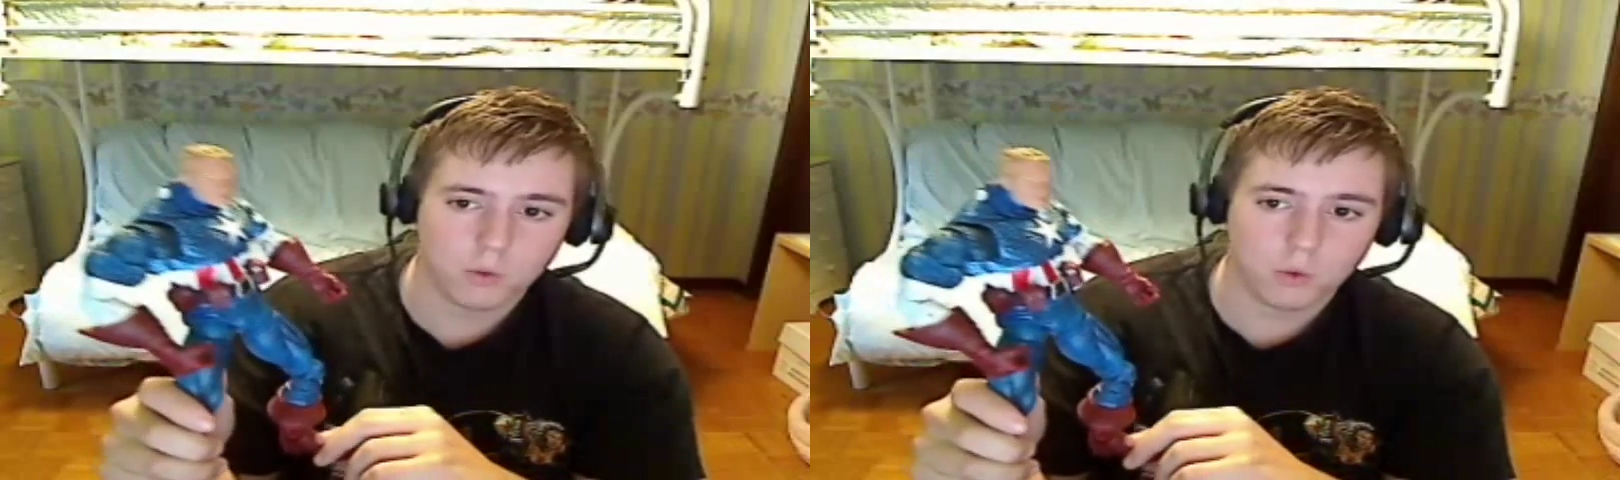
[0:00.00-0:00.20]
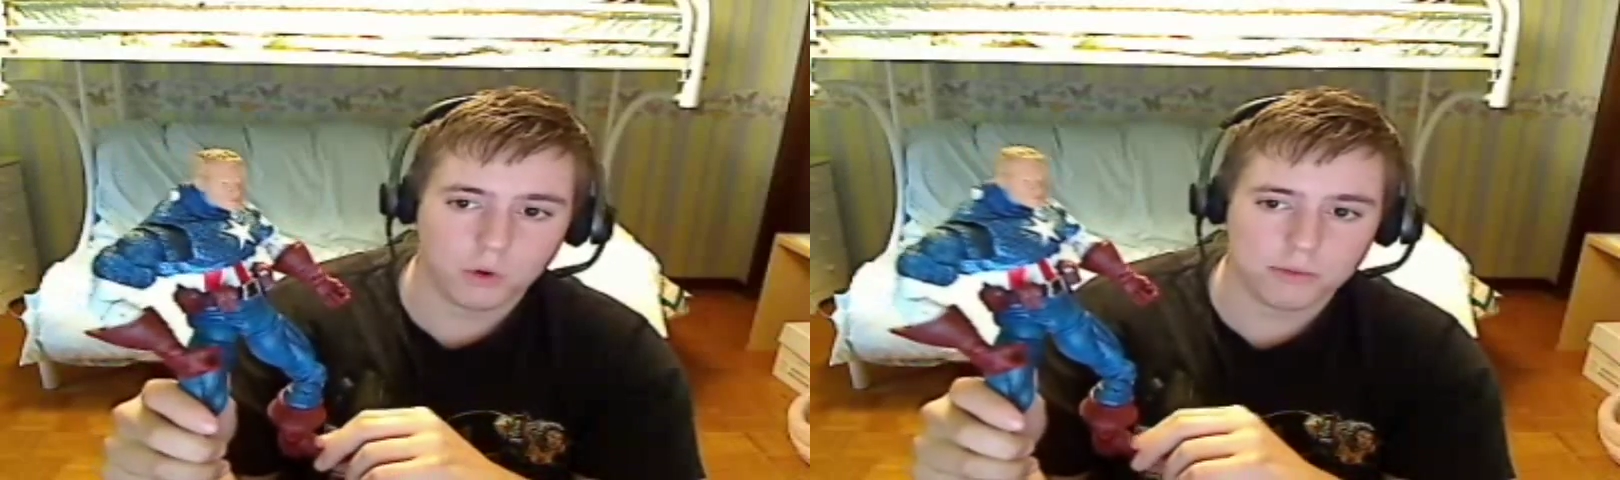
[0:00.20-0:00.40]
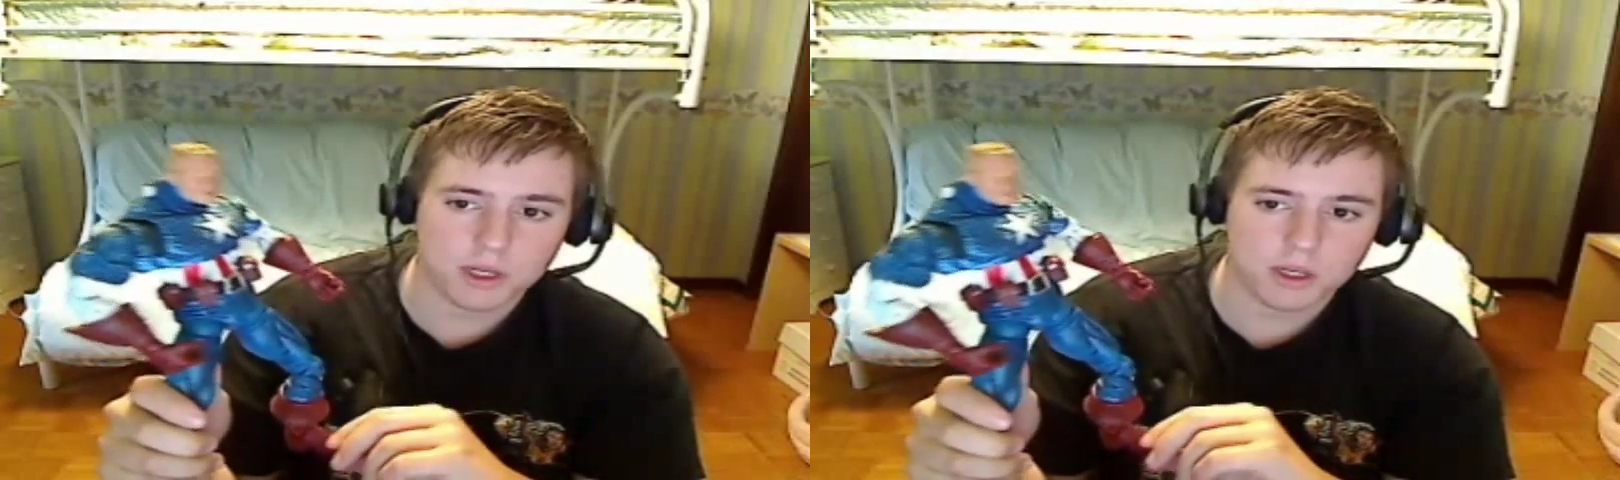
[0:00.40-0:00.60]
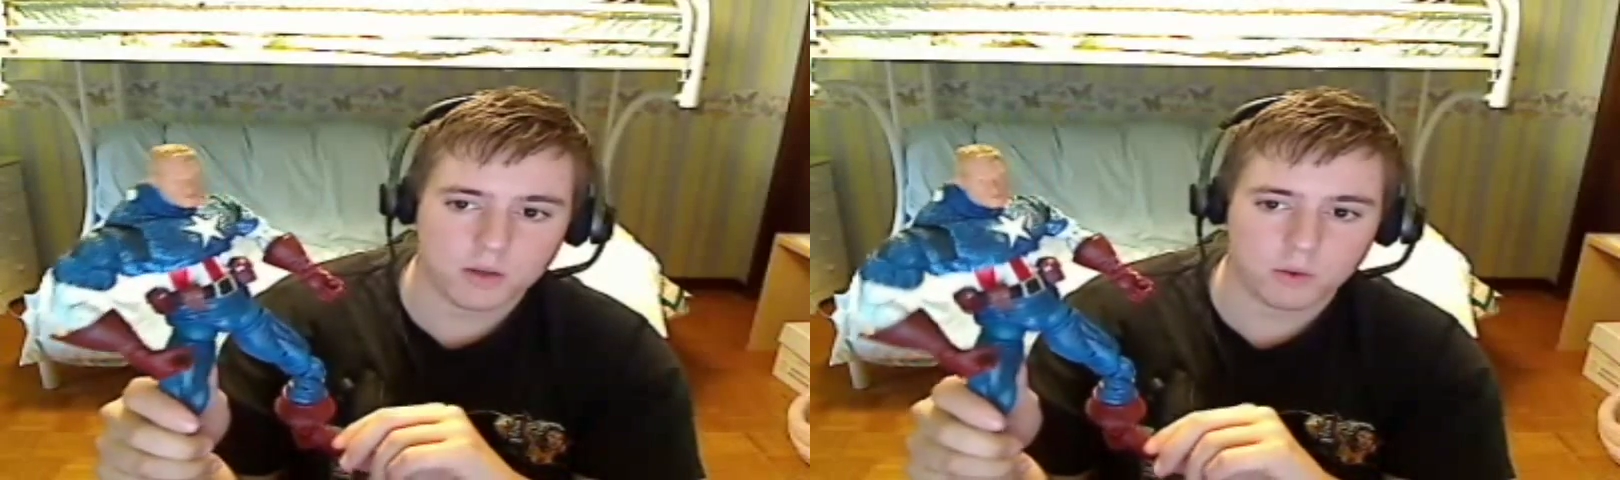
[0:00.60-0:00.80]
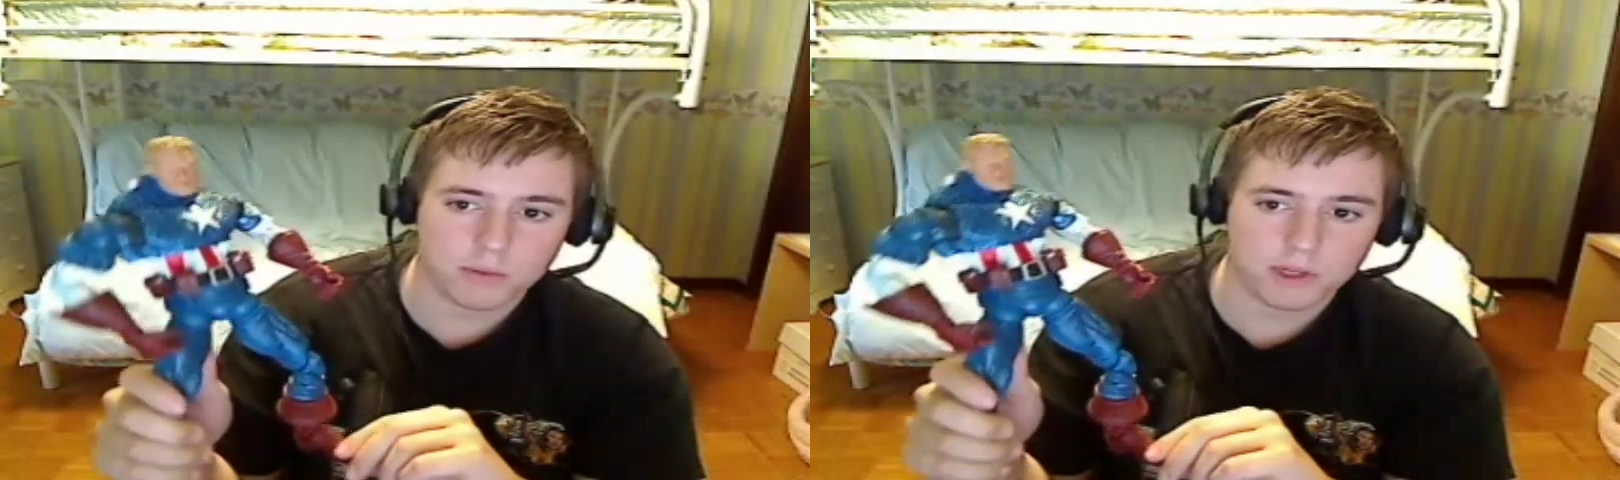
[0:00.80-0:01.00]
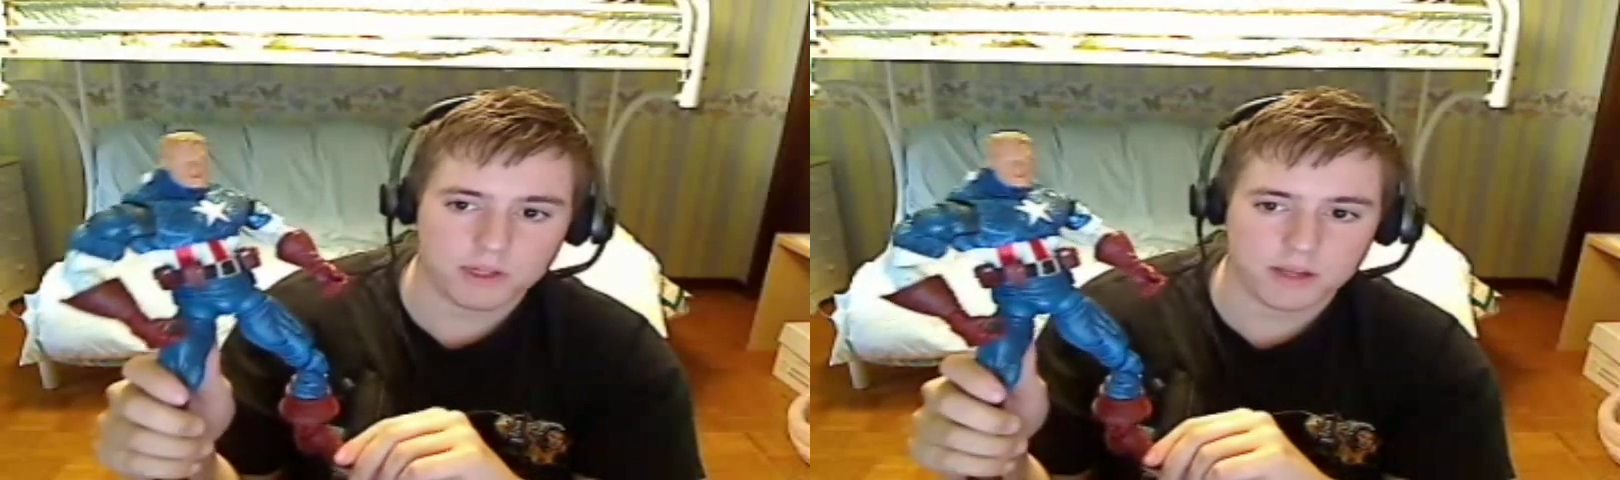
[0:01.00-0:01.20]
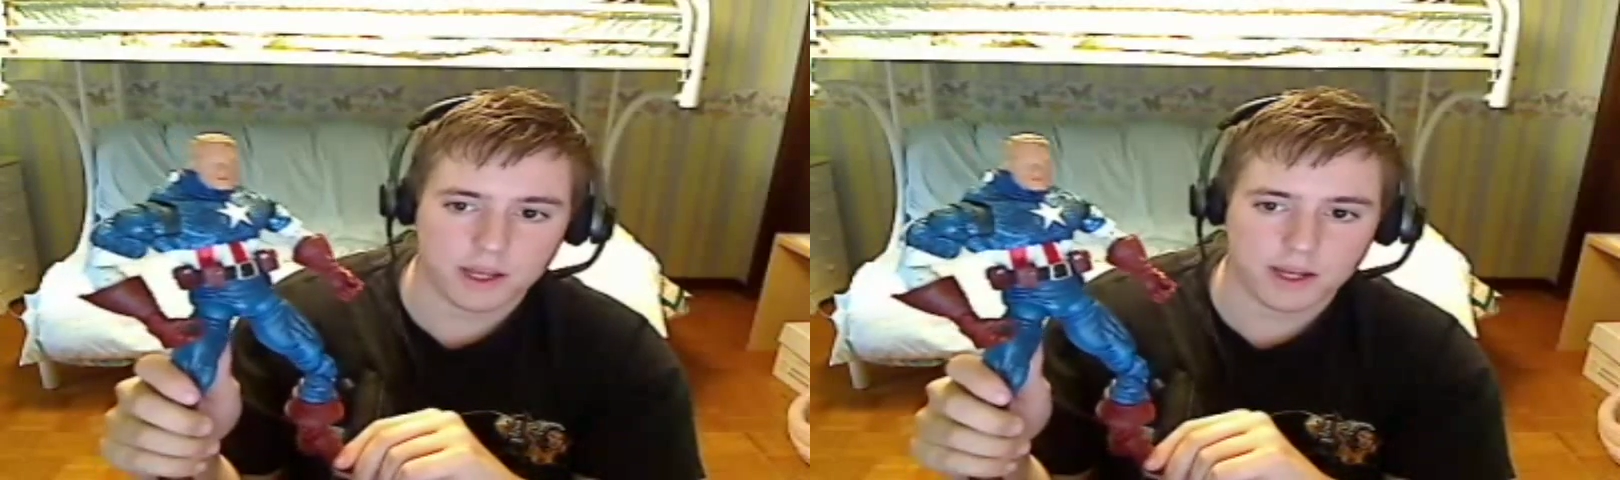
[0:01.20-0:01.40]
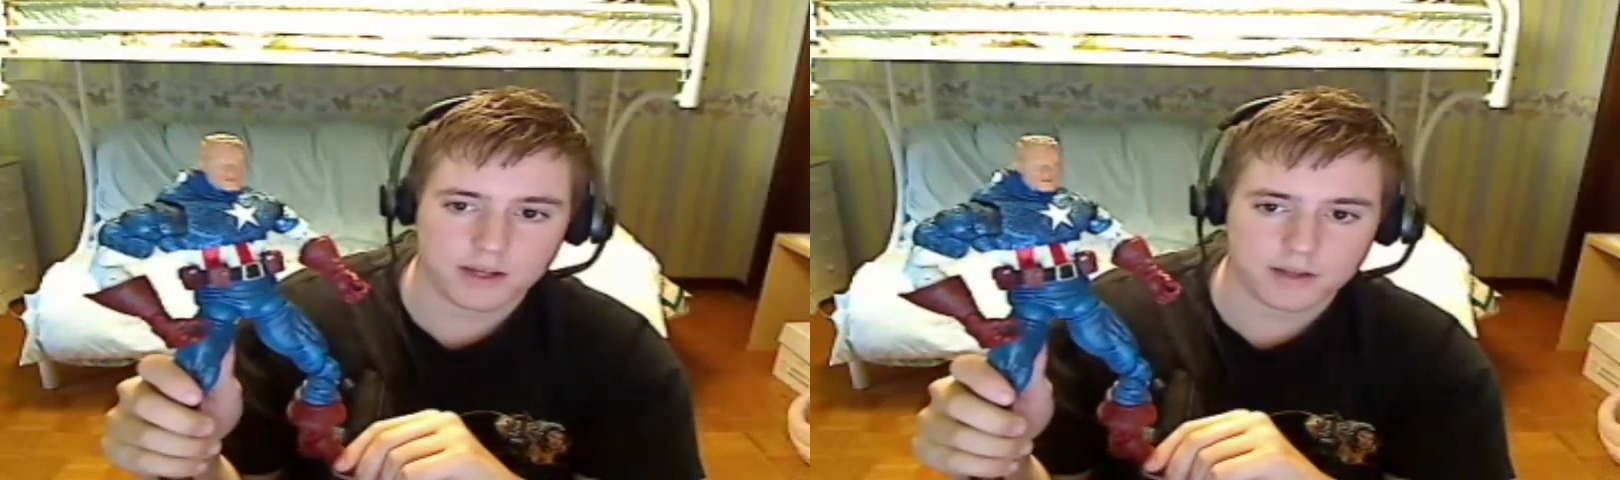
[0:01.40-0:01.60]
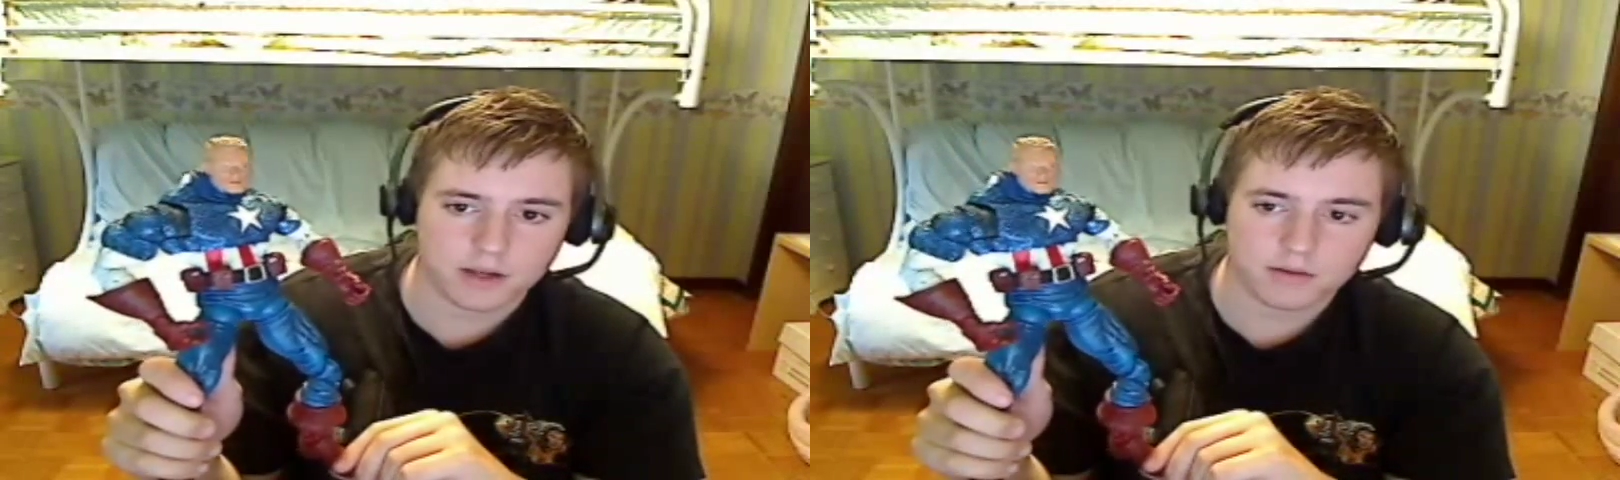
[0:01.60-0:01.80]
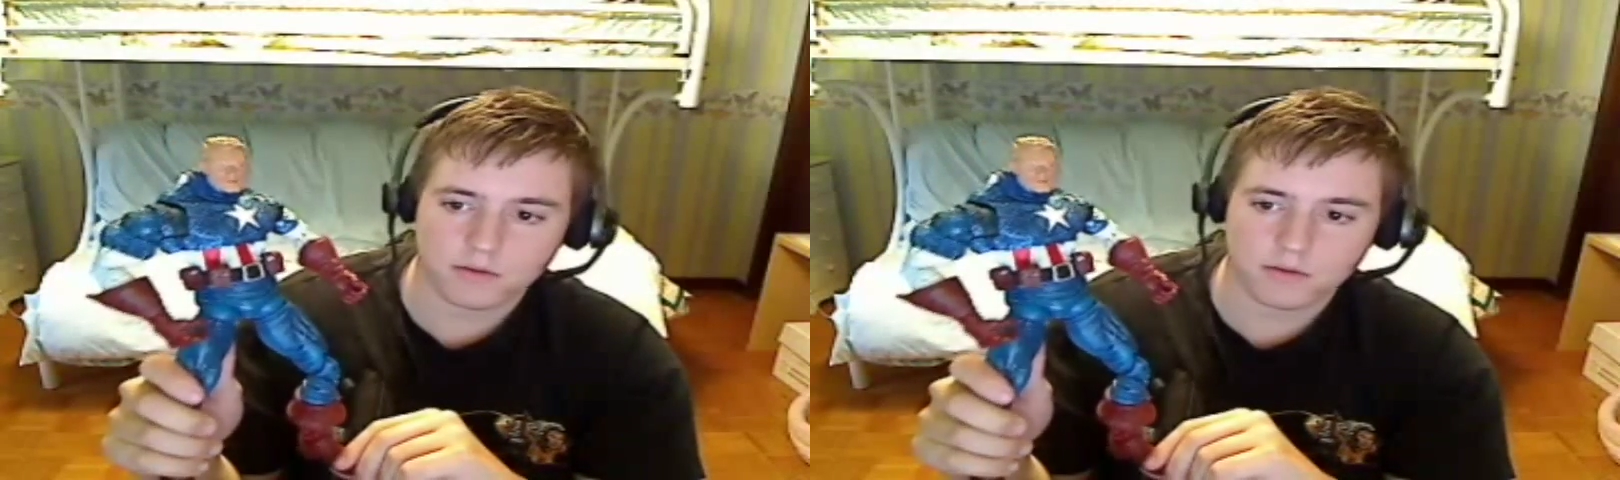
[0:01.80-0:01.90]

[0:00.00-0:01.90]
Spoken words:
would be a 10 out of 10.